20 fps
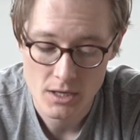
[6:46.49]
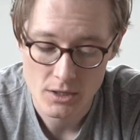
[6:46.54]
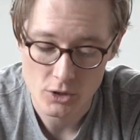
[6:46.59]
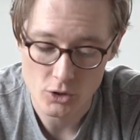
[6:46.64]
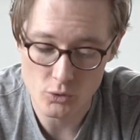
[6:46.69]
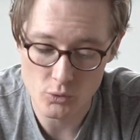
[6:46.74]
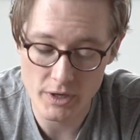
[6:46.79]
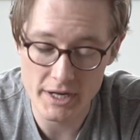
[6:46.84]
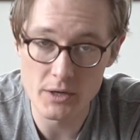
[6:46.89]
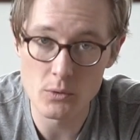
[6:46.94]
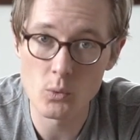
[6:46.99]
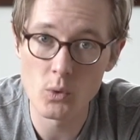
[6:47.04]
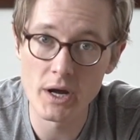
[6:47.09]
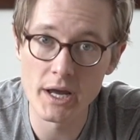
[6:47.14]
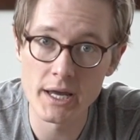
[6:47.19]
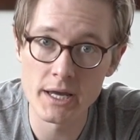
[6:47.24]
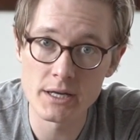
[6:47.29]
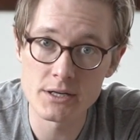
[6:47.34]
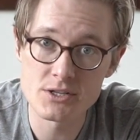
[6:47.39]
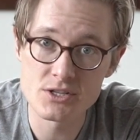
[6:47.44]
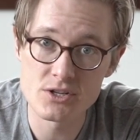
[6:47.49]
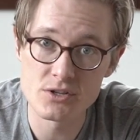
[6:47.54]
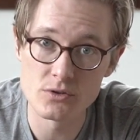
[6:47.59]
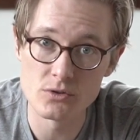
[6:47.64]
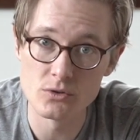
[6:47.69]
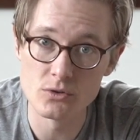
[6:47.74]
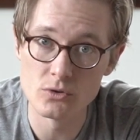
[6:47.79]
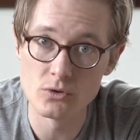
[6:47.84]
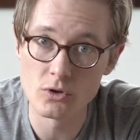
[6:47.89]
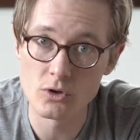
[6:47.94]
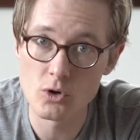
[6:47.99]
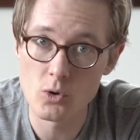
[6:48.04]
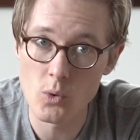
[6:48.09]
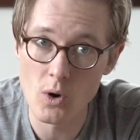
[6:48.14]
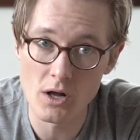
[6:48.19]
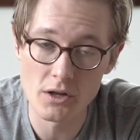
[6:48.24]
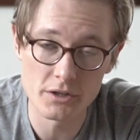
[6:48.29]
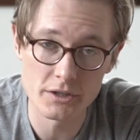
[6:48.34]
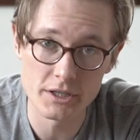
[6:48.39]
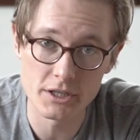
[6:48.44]
Great way to
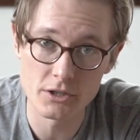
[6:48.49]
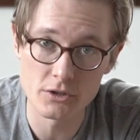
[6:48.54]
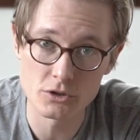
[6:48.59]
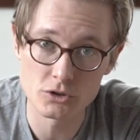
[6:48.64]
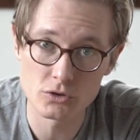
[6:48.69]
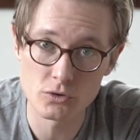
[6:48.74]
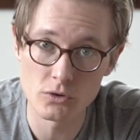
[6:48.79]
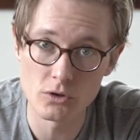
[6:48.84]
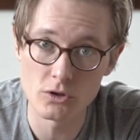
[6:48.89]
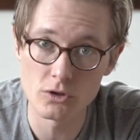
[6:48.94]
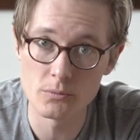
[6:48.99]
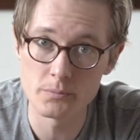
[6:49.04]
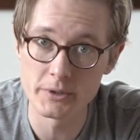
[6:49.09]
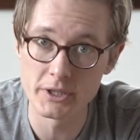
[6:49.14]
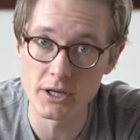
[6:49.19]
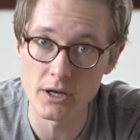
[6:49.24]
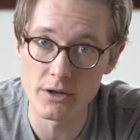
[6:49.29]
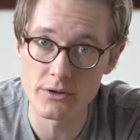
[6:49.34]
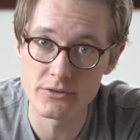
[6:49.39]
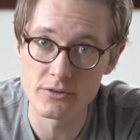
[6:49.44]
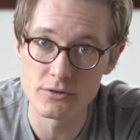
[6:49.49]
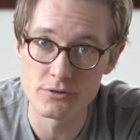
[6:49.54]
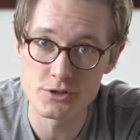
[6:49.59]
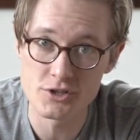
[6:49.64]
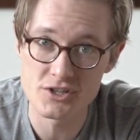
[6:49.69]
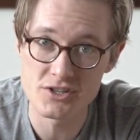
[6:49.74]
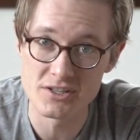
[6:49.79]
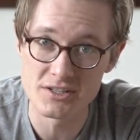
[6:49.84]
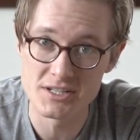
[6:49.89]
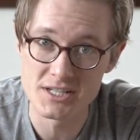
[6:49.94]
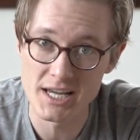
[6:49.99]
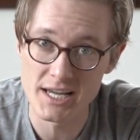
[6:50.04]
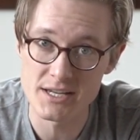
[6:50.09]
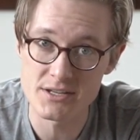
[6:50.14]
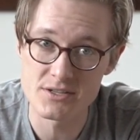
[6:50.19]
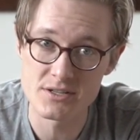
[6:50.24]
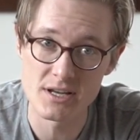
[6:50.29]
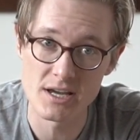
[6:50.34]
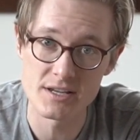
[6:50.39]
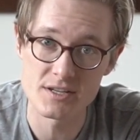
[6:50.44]
quality control, but also just a
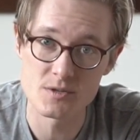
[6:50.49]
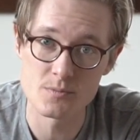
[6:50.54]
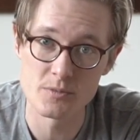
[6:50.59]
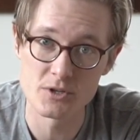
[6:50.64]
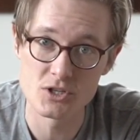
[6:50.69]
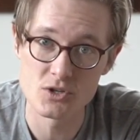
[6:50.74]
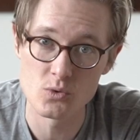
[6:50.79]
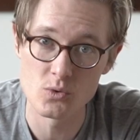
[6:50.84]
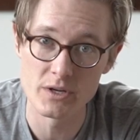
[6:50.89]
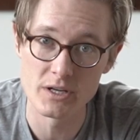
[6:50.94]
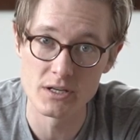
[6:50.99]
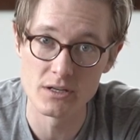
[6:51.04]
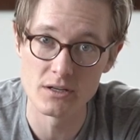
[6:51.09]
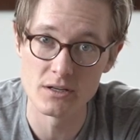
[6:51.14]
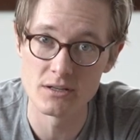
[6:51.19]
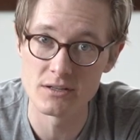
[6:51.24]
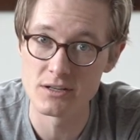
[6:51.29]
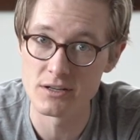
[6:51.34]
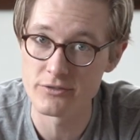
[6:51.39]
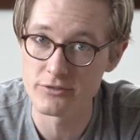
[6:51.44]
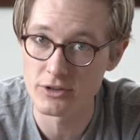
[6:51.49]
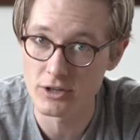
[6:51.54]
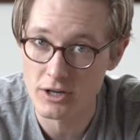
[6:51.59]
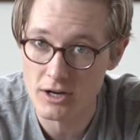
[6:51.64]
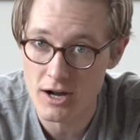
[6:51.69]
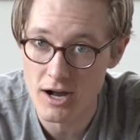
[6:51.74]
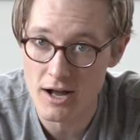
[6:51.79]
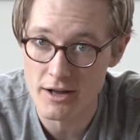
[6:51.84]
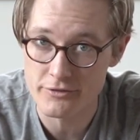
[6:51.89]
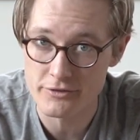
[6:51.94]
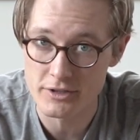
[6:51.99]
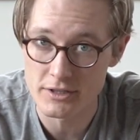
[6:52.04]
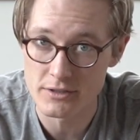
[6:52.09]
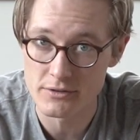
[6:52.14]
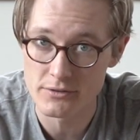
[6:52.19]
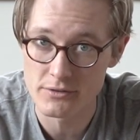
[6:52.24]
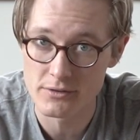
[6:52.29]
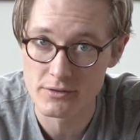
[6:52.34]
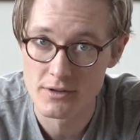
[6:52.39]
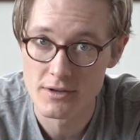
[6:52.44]
taste test between different
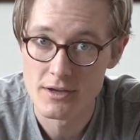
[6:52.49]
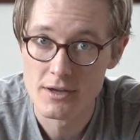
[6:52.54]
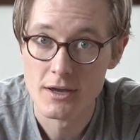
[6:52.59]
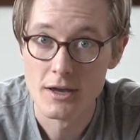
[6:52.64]
coffees.